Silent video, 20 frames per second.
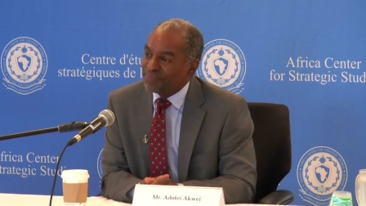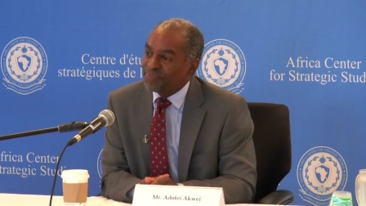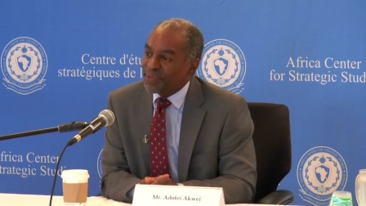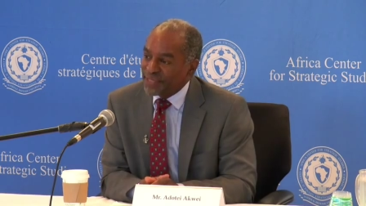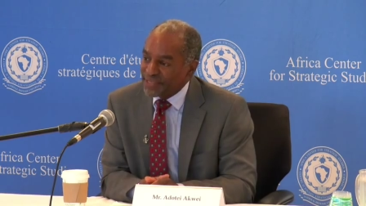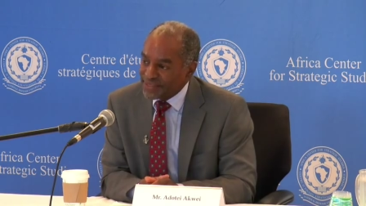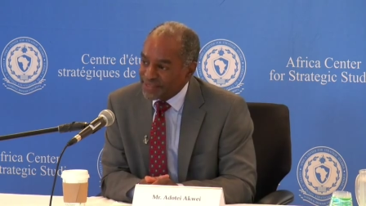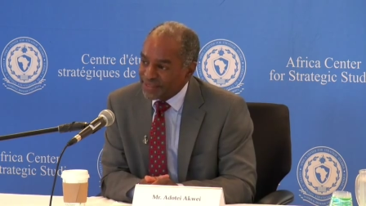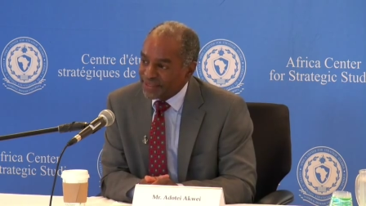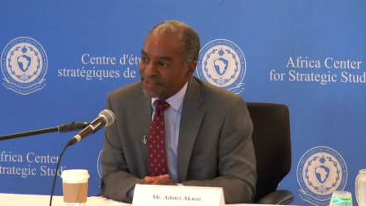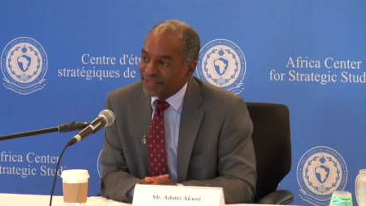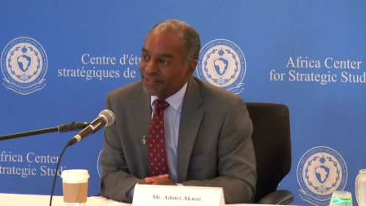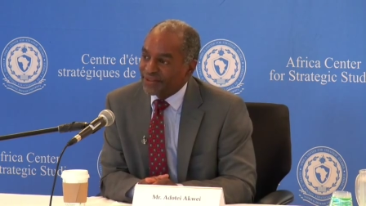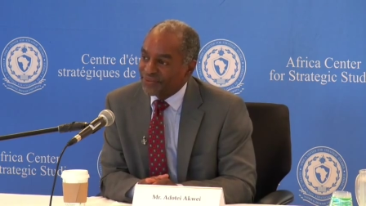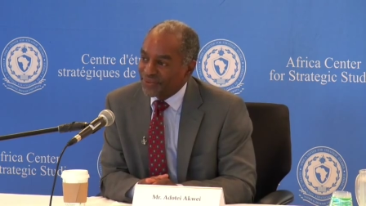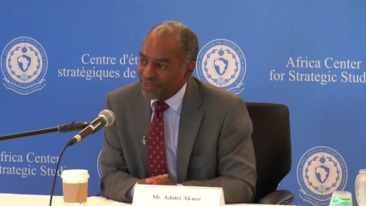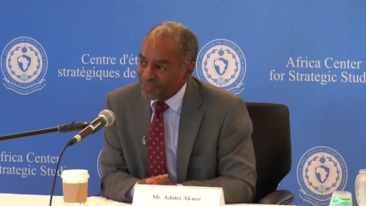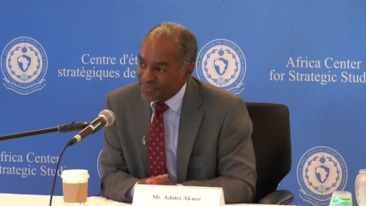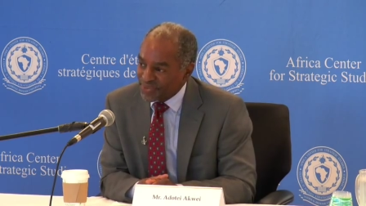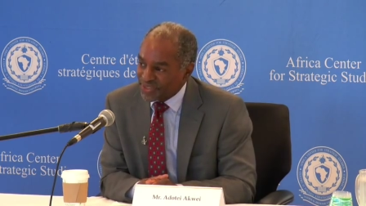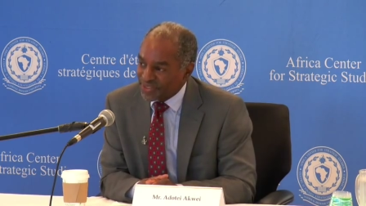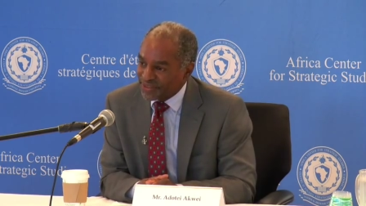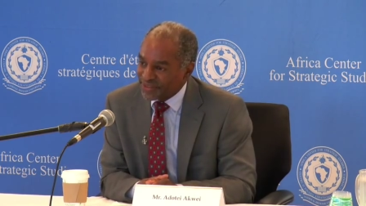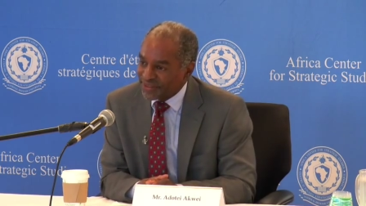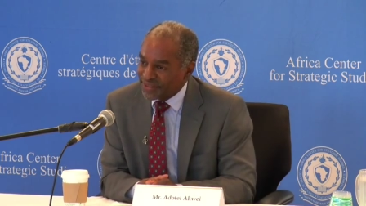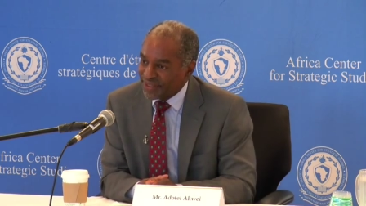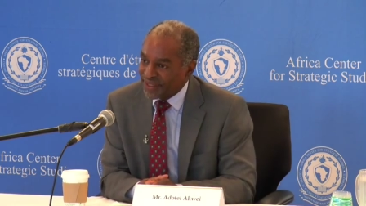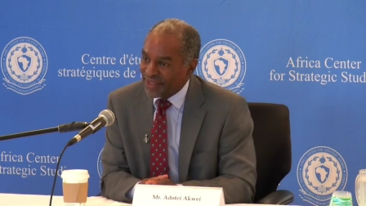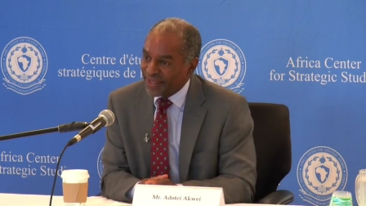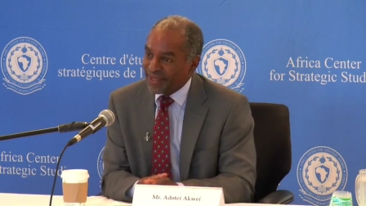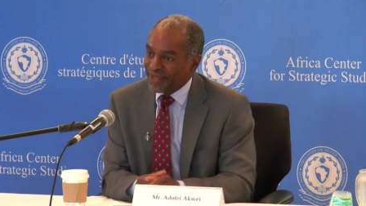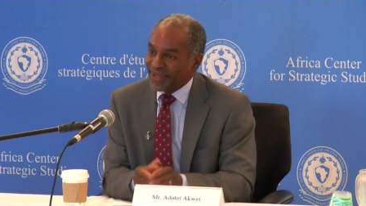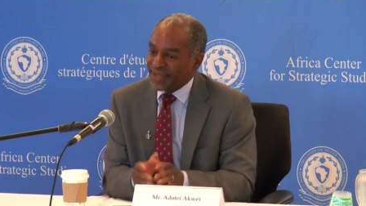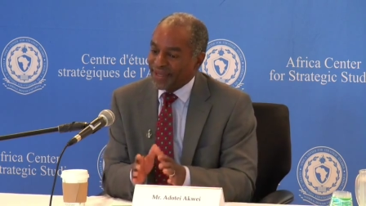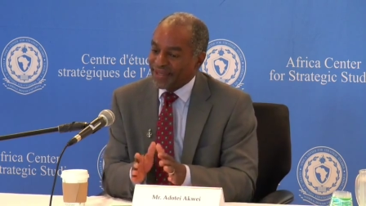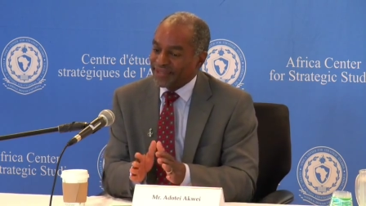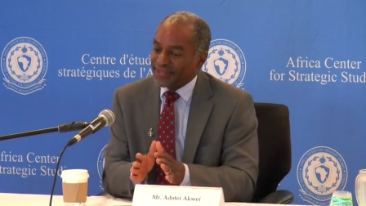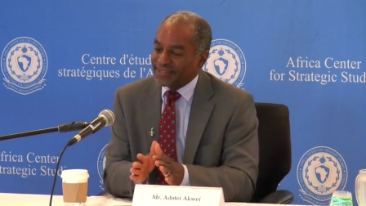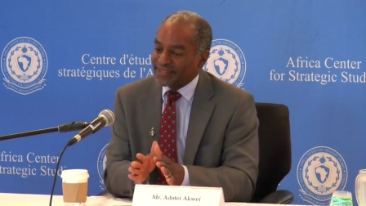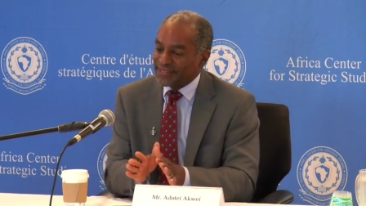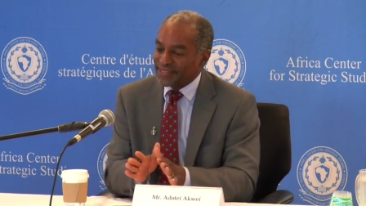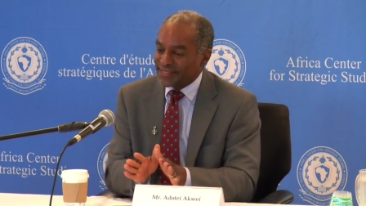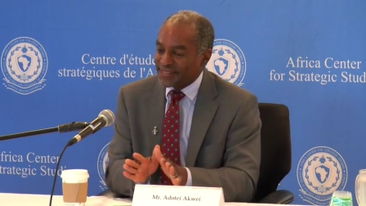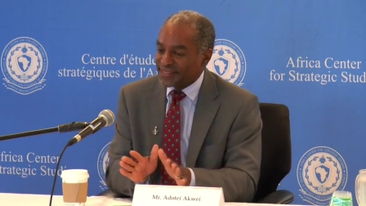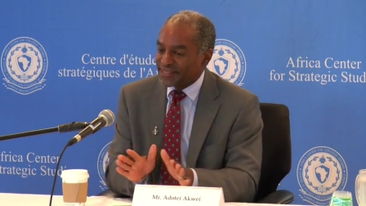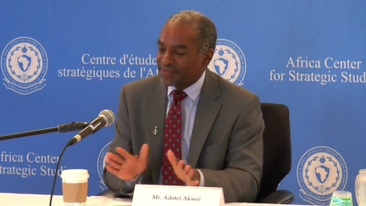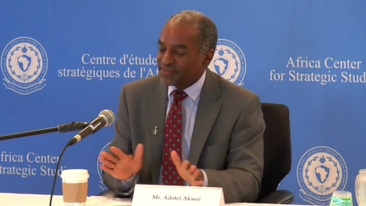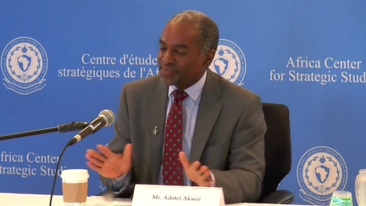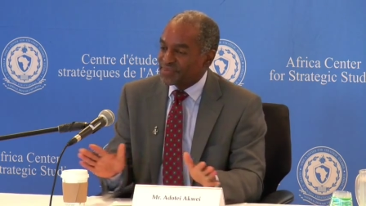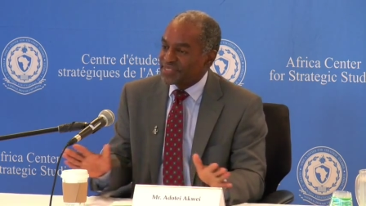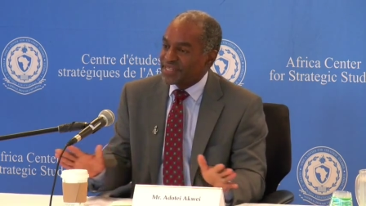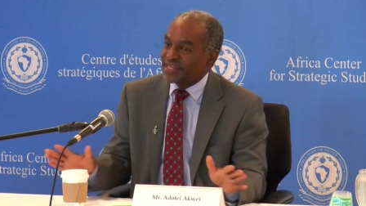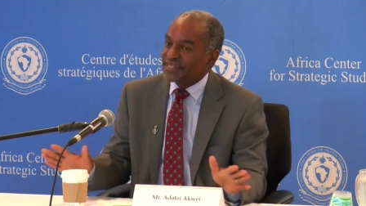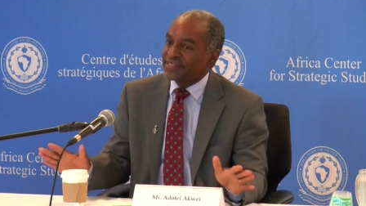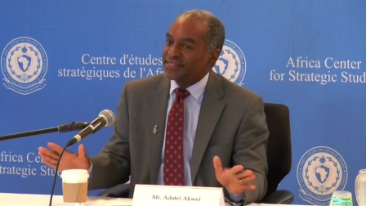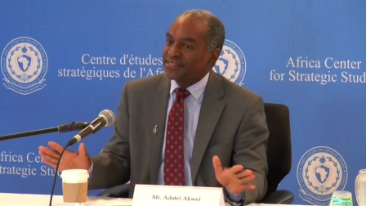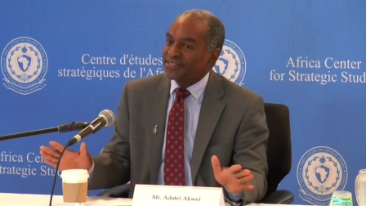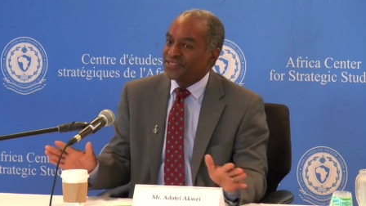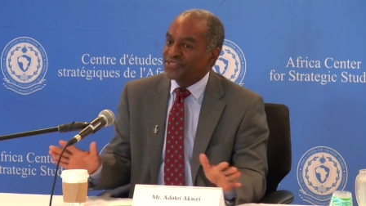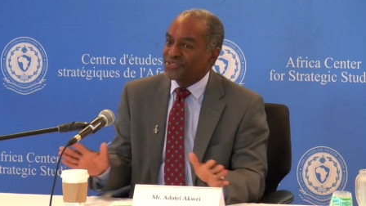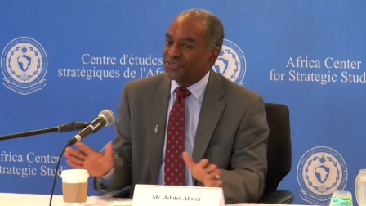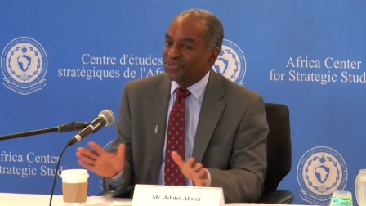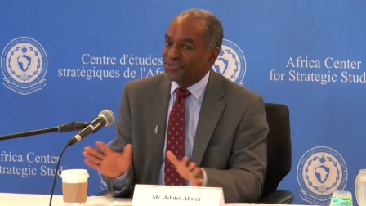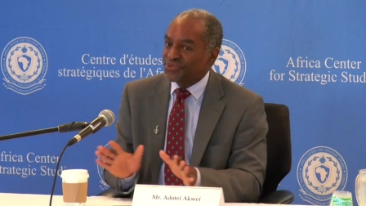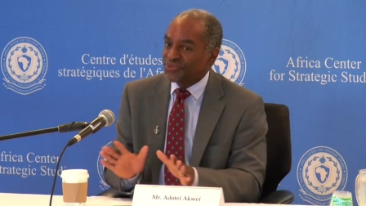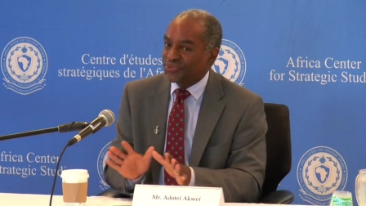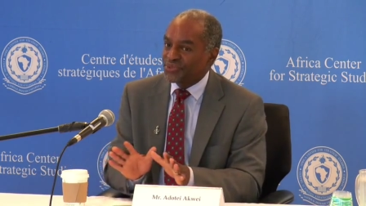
basic corruption, the system tends to,